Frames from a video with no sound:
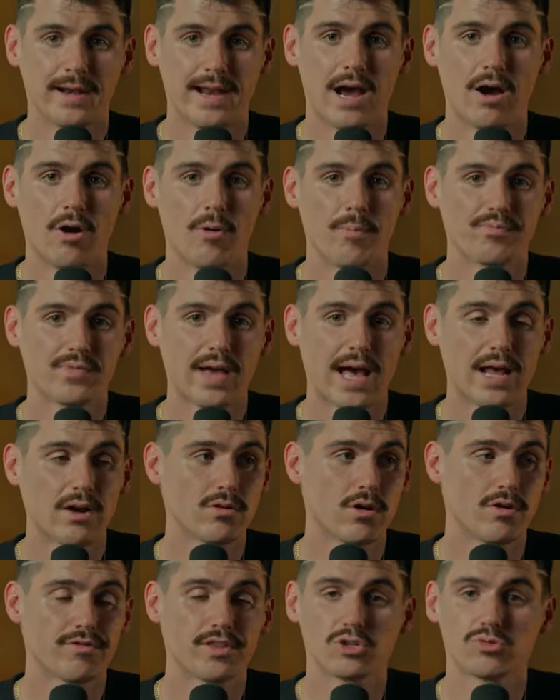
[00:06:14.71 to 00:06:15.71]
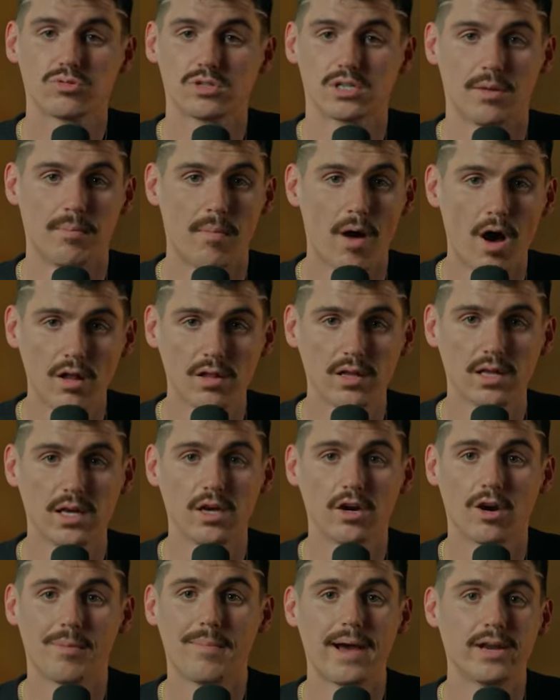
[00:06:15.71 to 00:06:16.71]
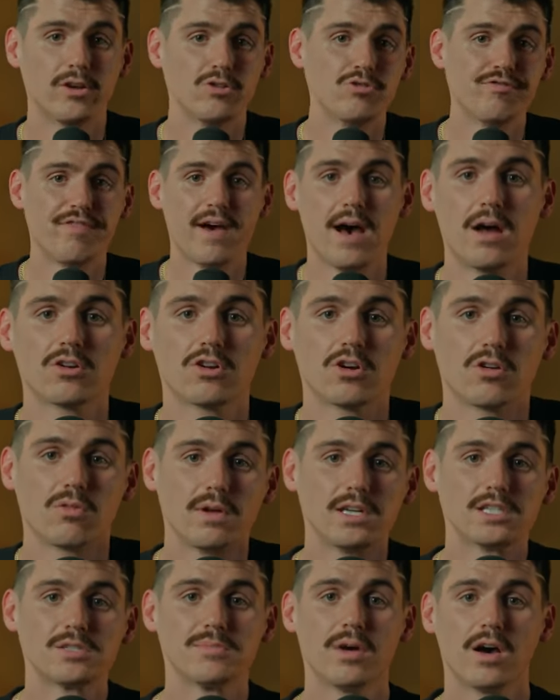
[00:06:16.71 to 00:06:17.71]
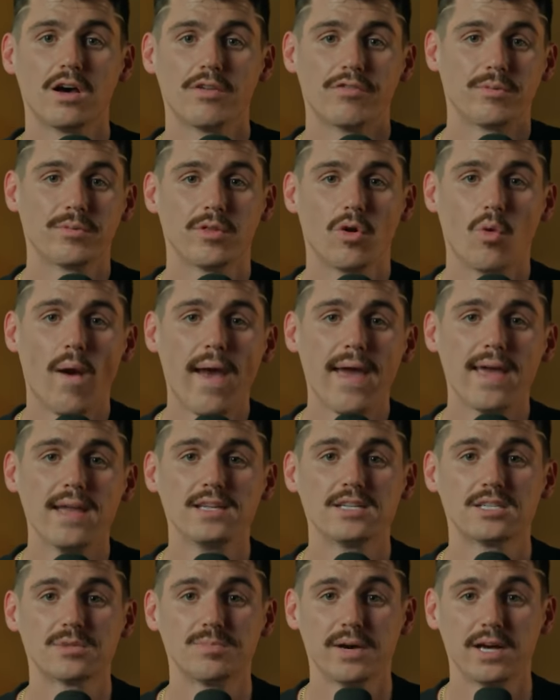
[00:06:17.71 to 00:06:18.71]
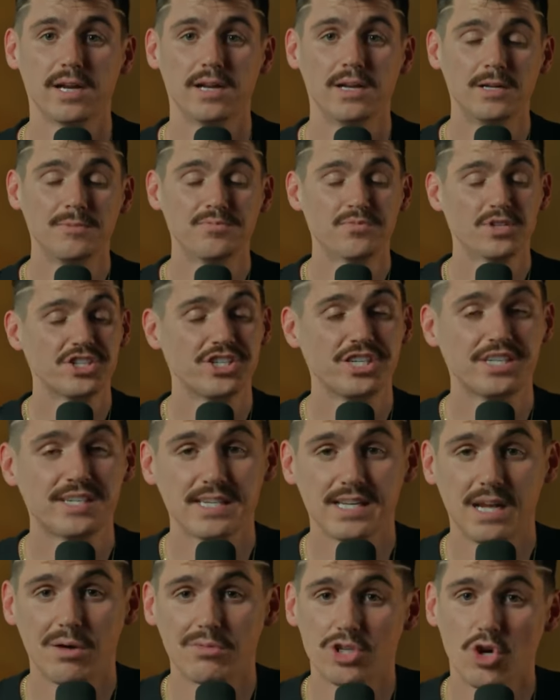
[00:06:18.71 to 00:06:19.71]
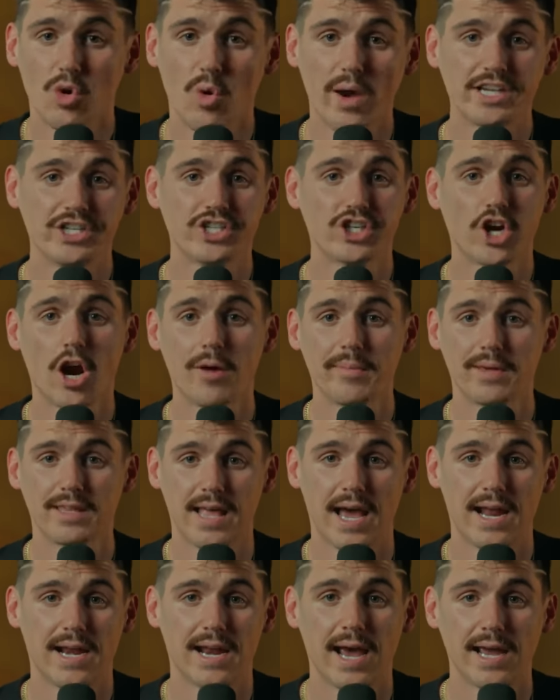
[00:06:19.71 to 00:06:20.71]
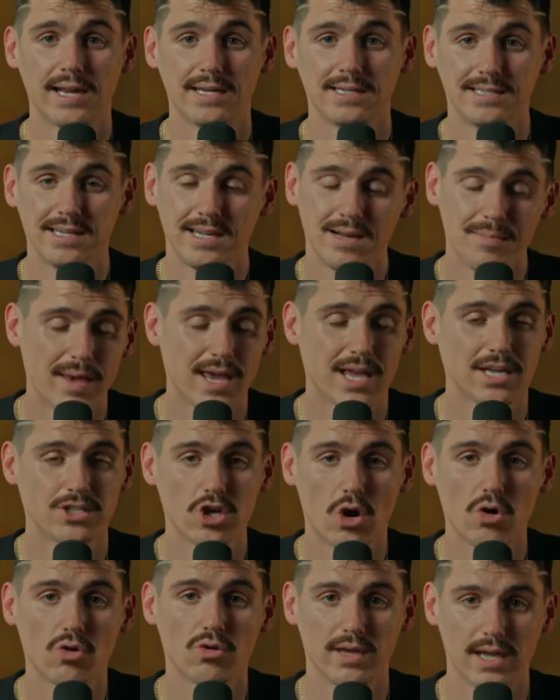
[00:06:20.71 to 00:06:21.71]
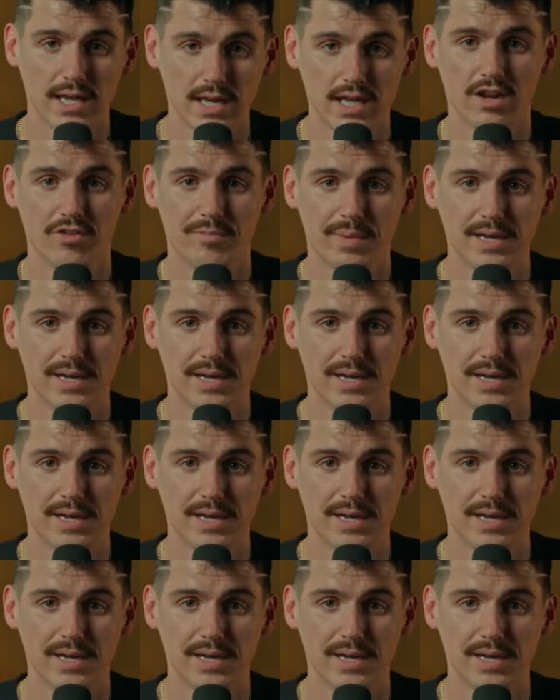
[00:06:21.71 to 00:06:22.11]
Now, I don't know if this was the Molly or my newfound charisma from the weights, but she says I was quite charming that night and didn't make a total idiot of